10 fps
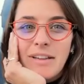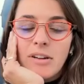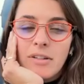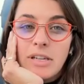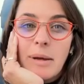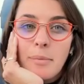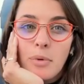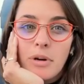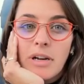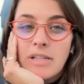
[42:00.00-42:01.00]
i think on the type
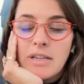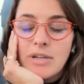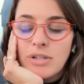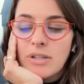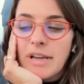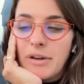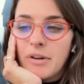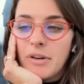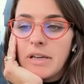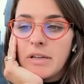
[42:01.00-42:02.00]
of organization that
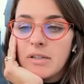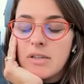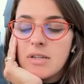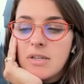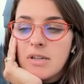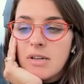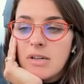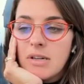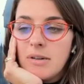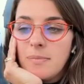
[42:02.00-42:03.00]
you're in
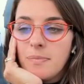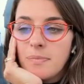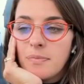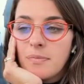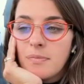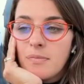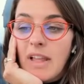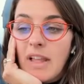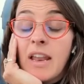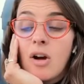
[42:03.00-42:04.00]
um,
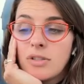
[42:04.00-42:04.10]
and